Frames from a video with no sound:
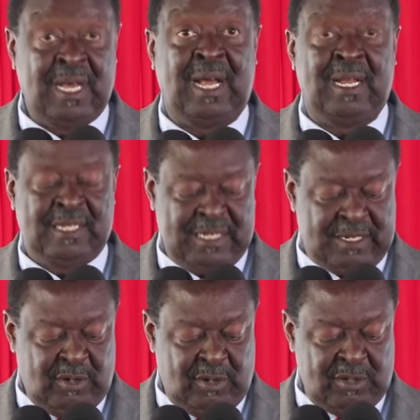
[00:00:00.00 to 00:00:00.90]
and
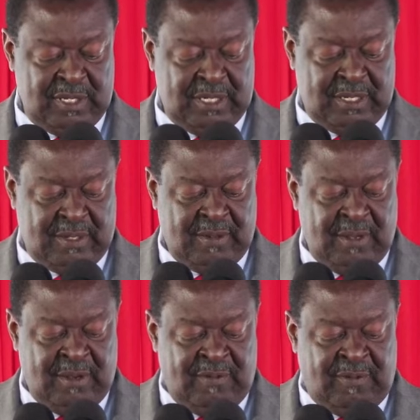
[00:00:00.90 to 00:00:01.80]
technologists
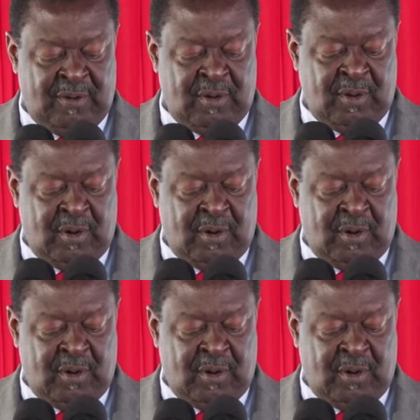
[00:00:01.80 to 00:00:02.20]
for